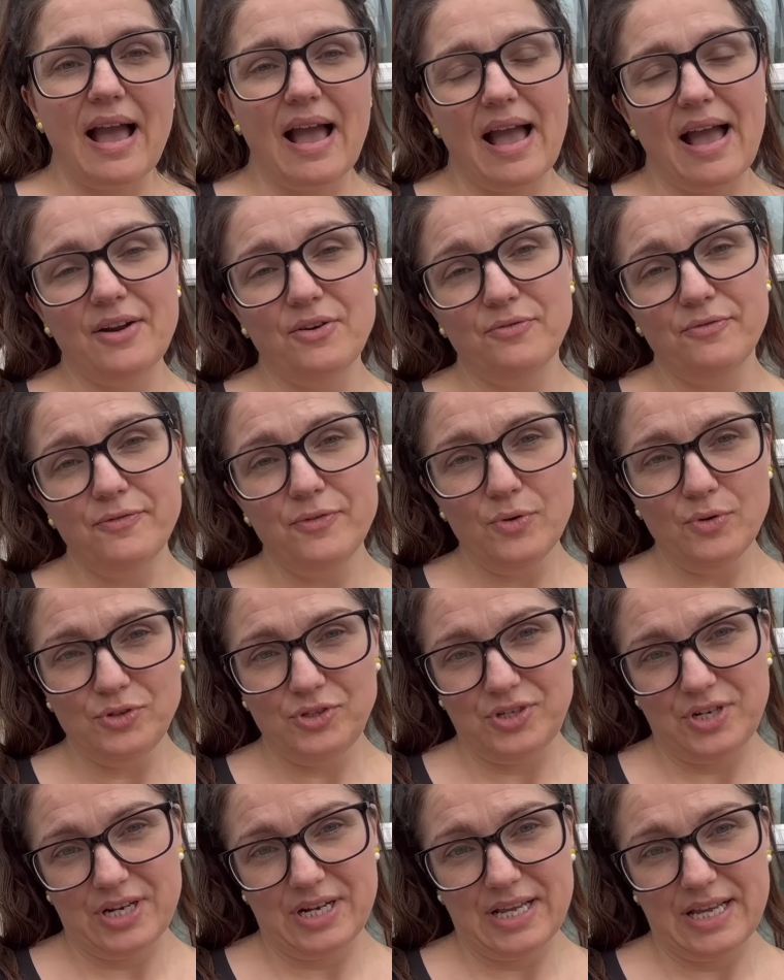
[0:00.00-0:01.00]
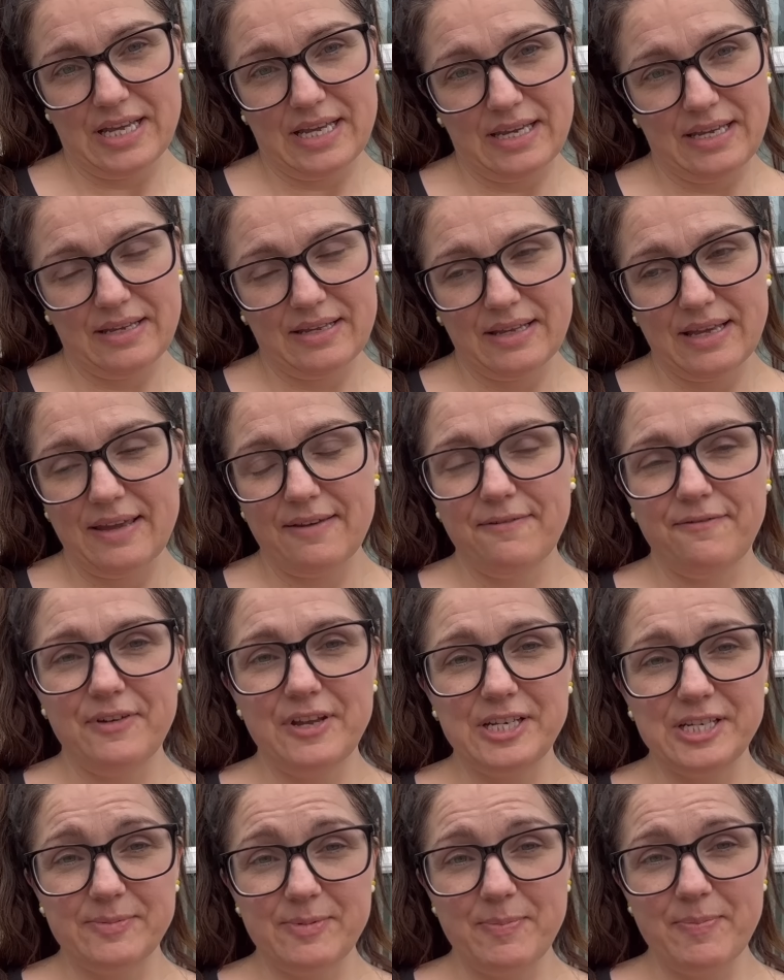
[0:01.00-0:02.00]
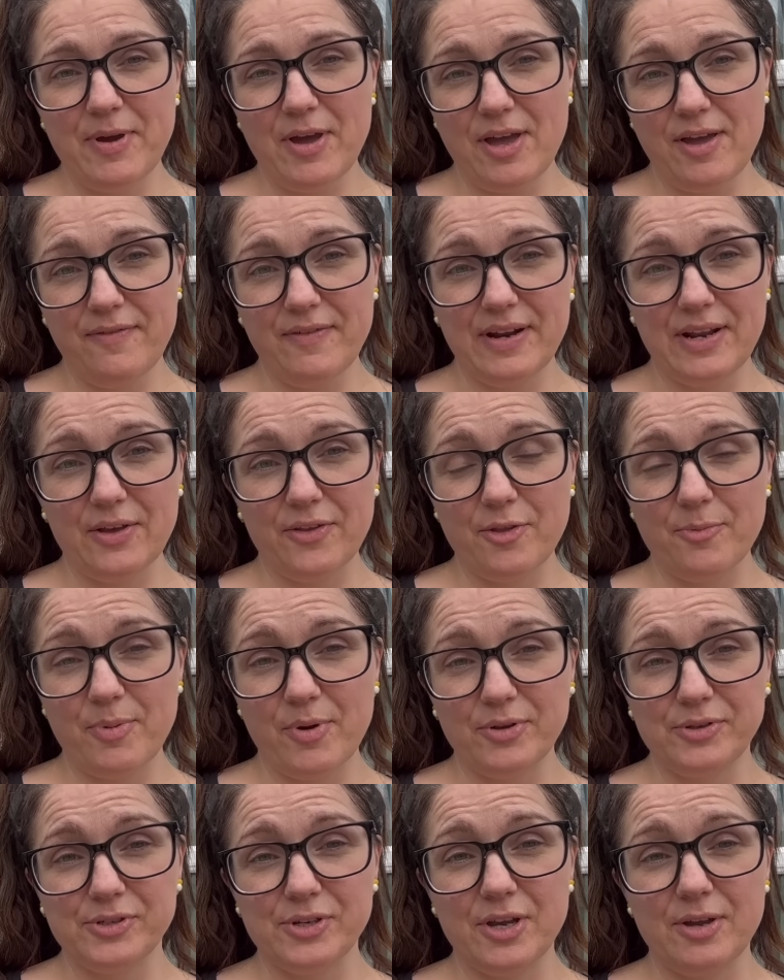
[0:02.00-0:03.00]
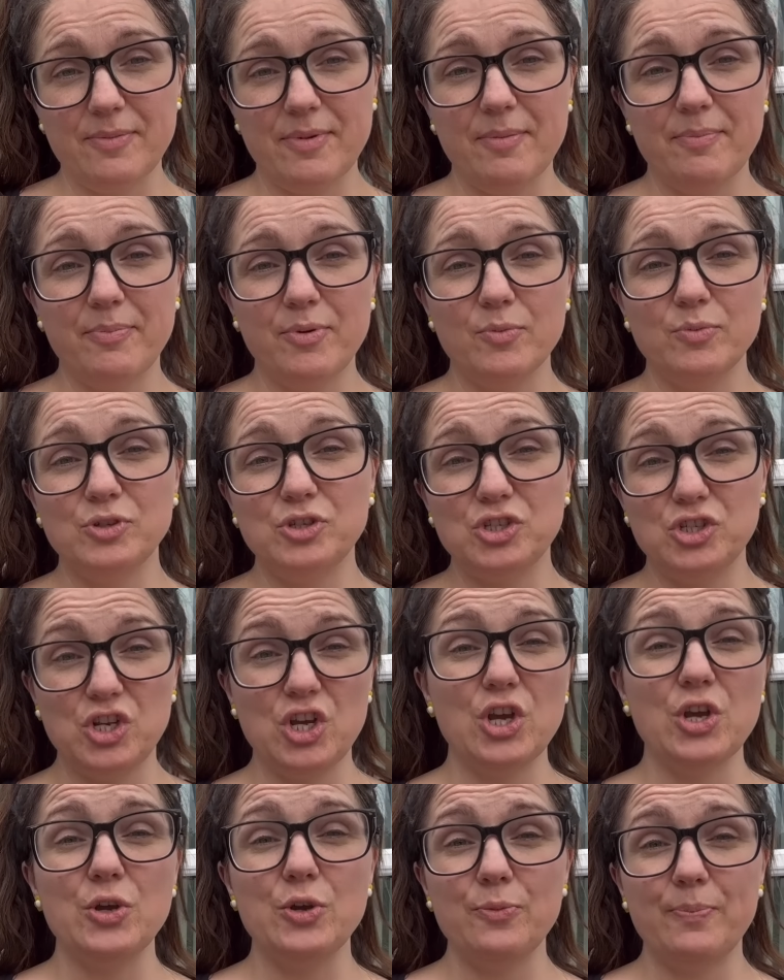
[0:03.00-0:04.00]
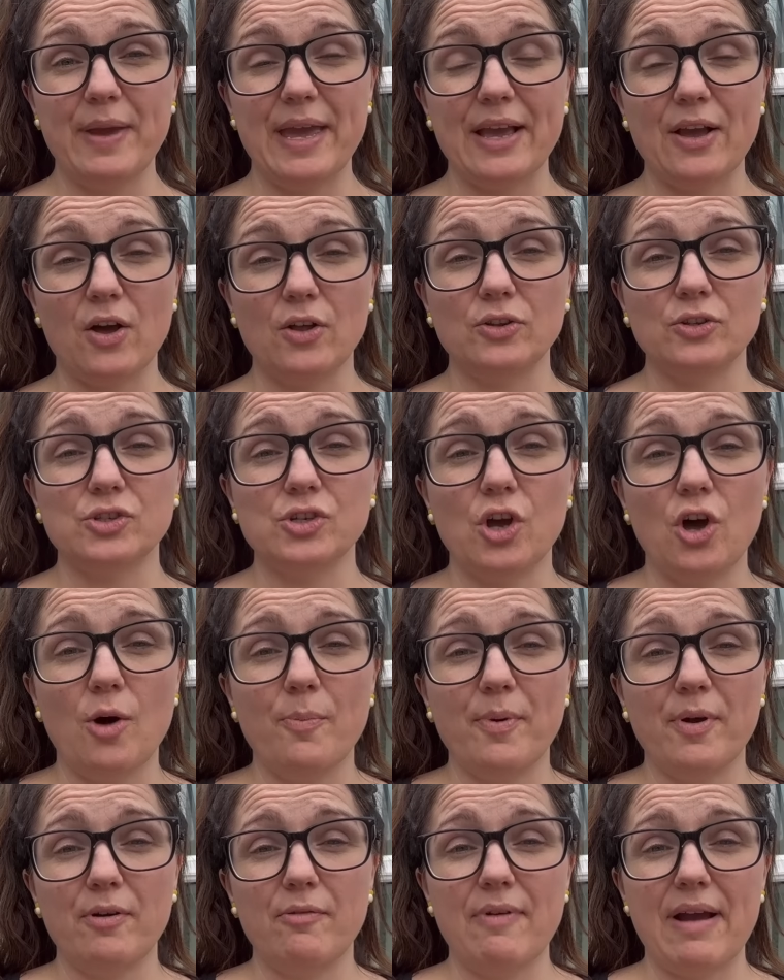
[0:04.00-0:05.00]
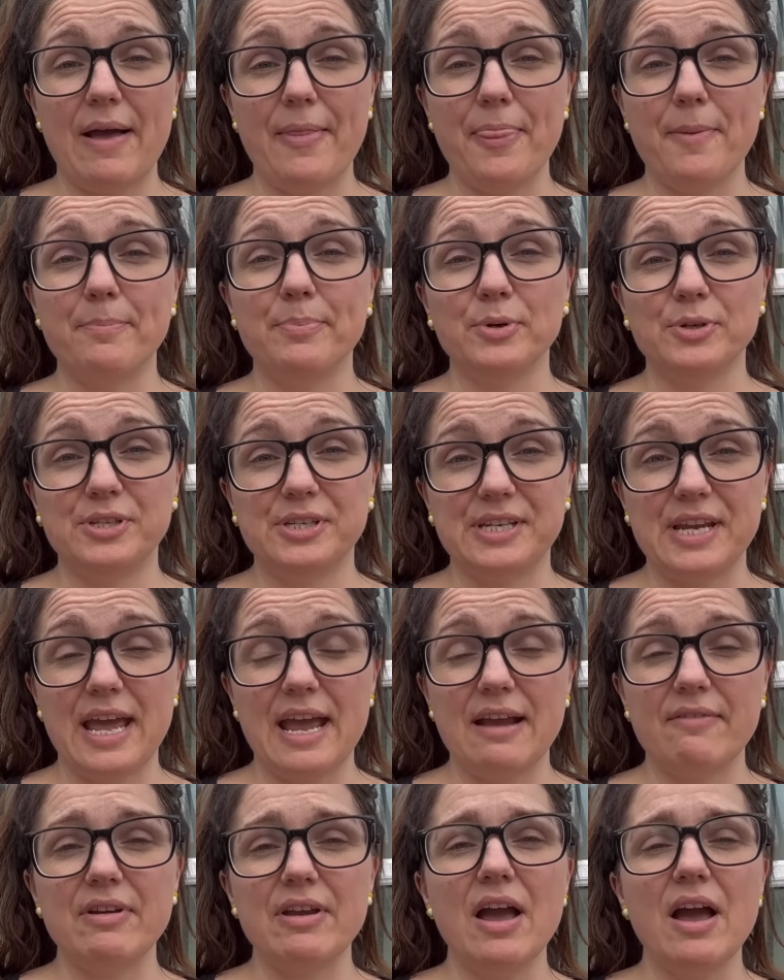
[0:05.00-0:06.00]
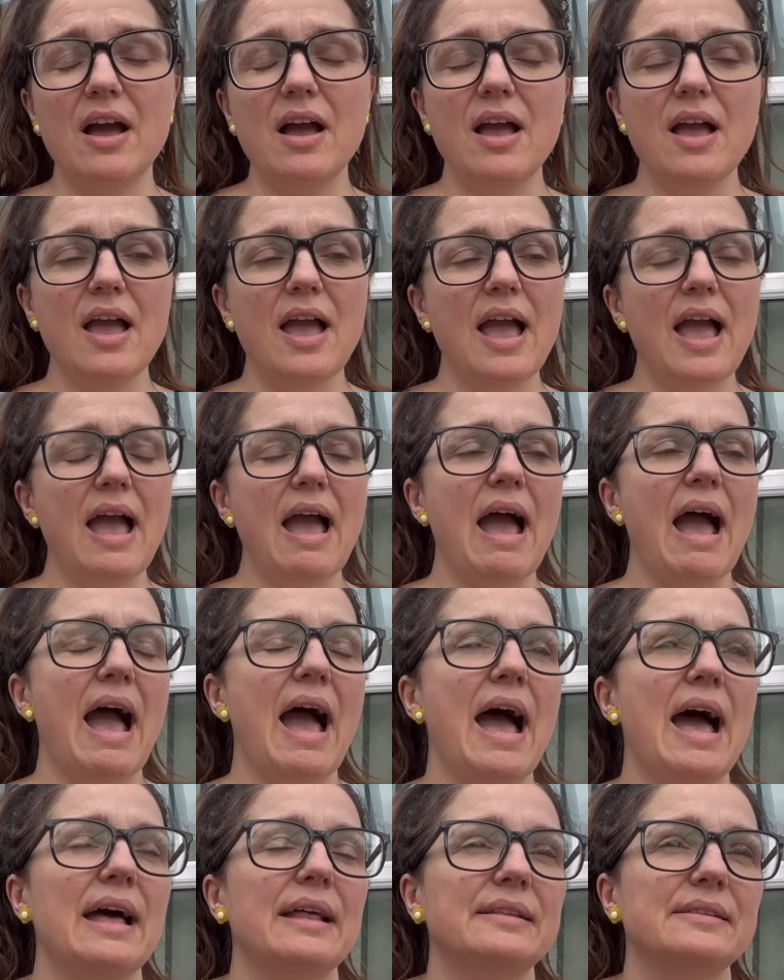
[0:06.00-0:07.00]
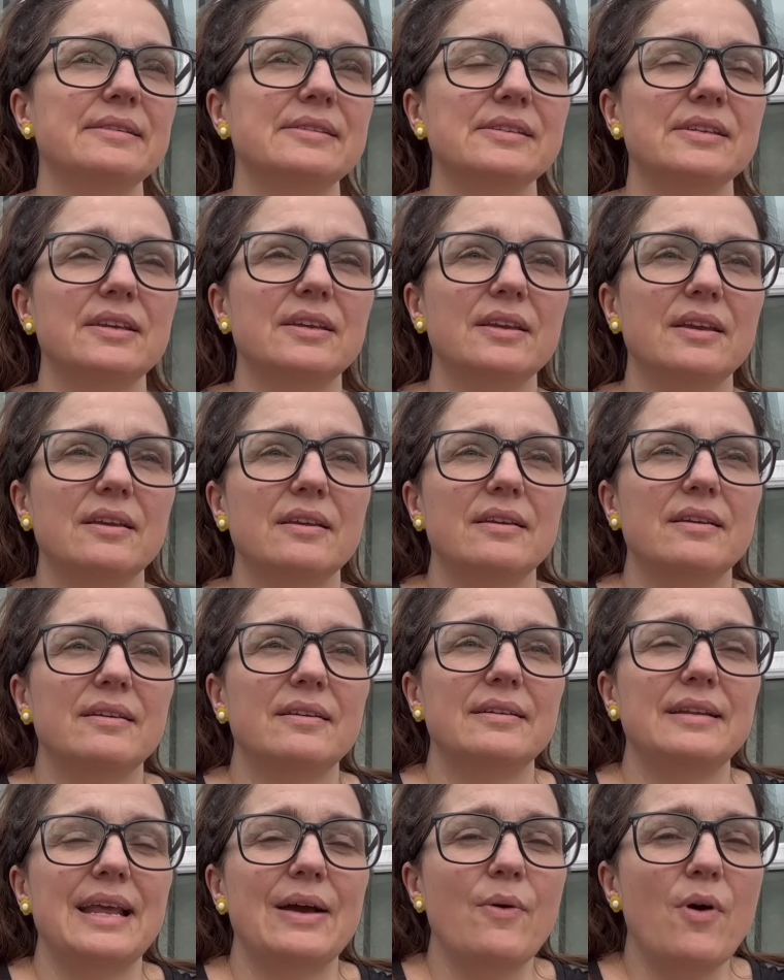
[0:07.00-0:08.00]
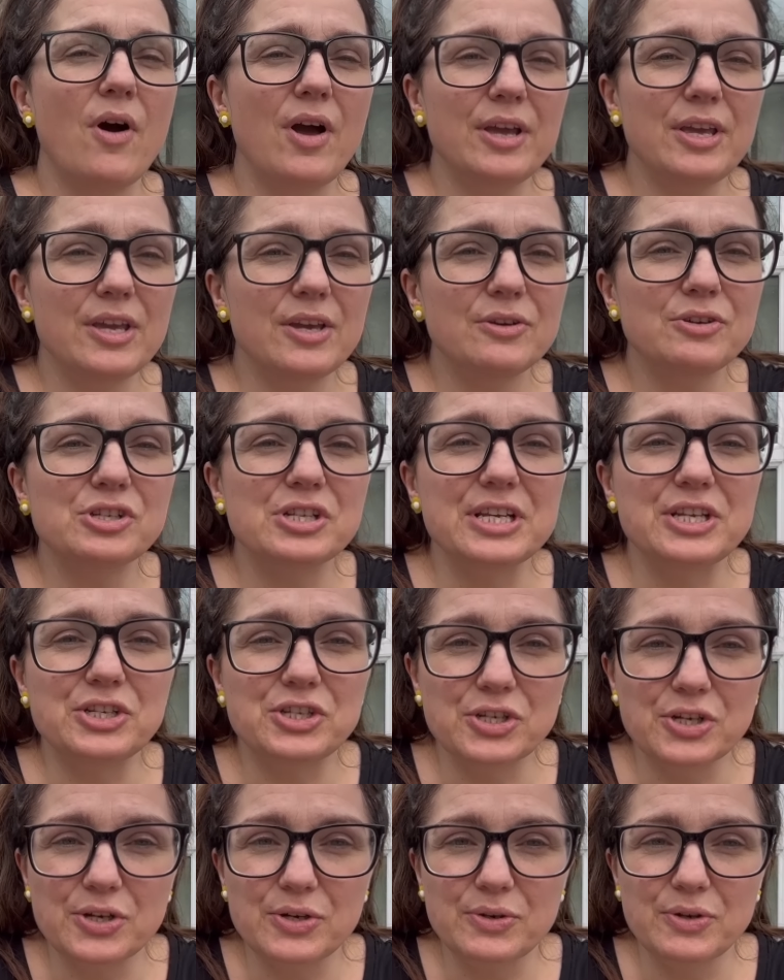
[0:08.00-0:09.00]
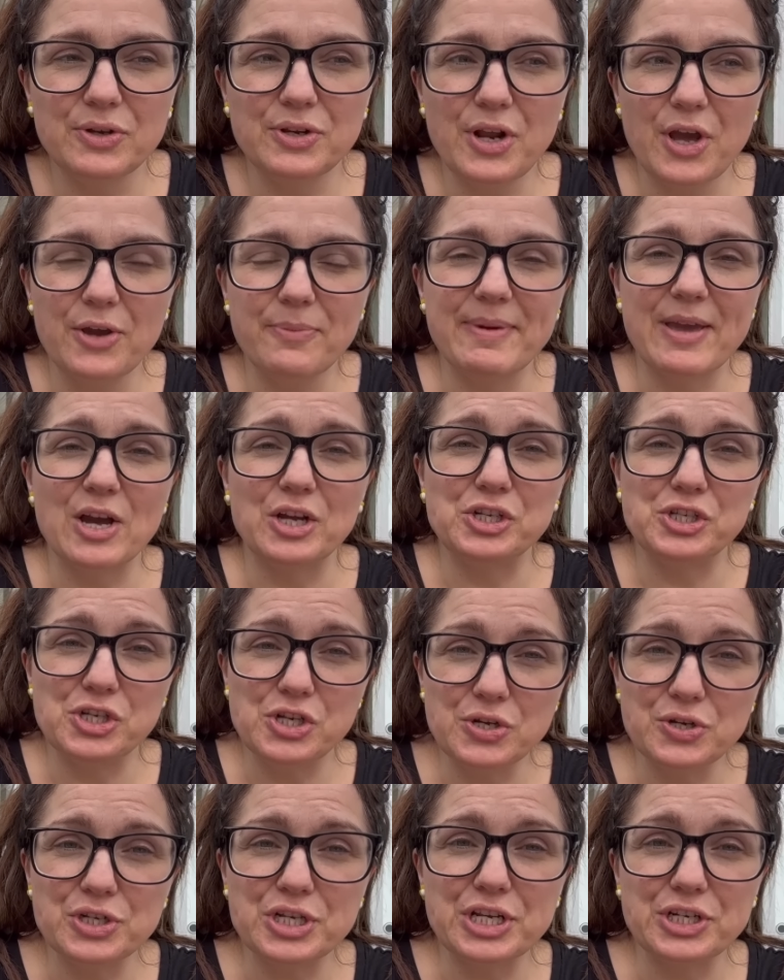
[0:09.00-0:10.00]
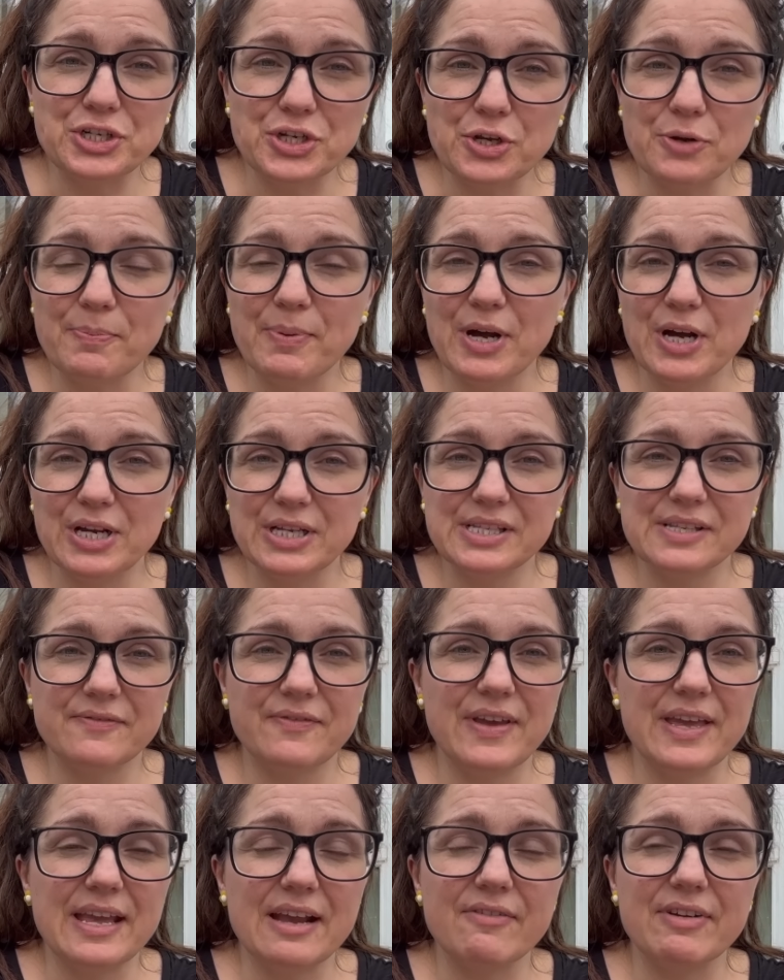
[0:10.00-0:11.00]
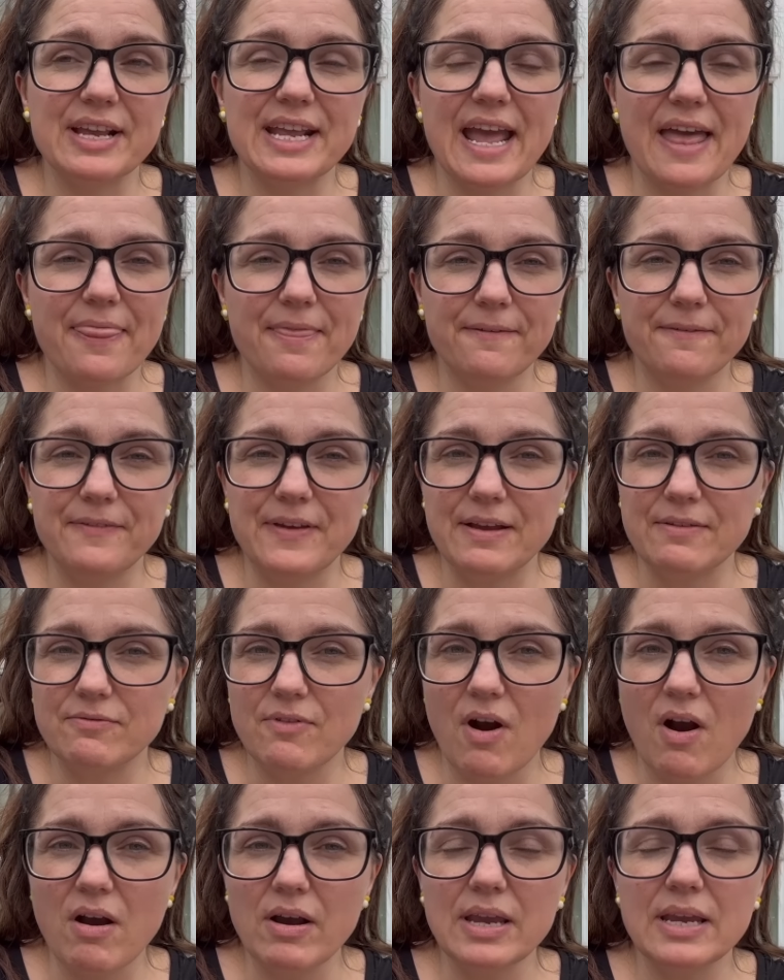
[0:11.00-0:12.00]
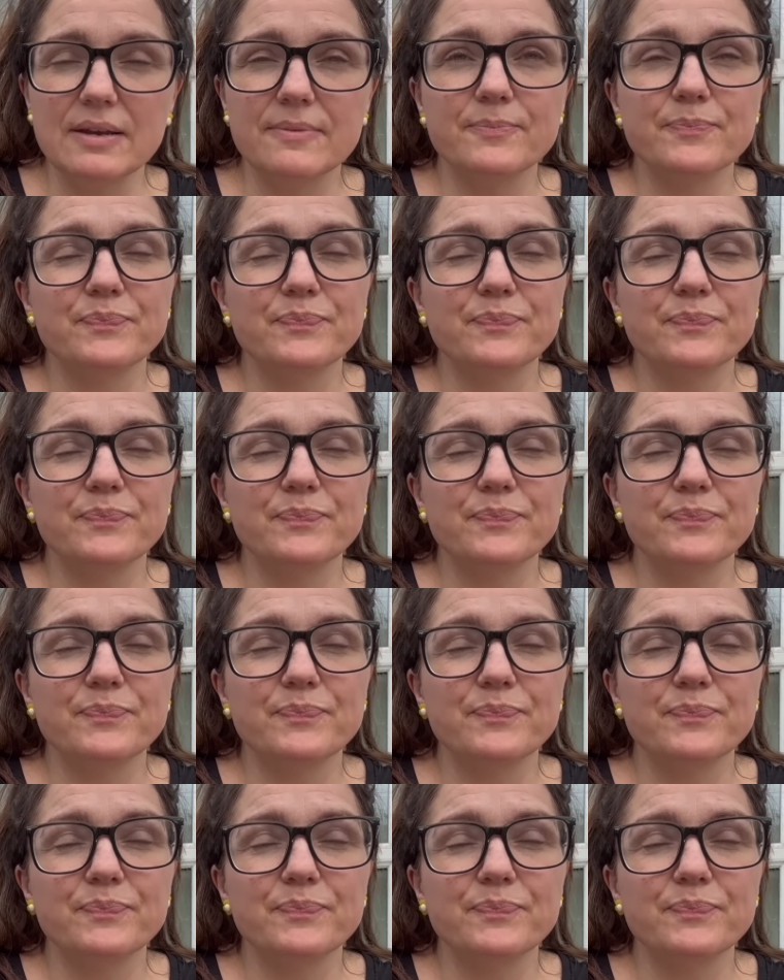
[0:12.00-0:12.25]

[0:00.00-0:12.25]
and unfortunately, it fitted me perfectly on the bottom, but was too big on top around the bust area. And now I usually do, you know me, I usually do persevere and get the fit right.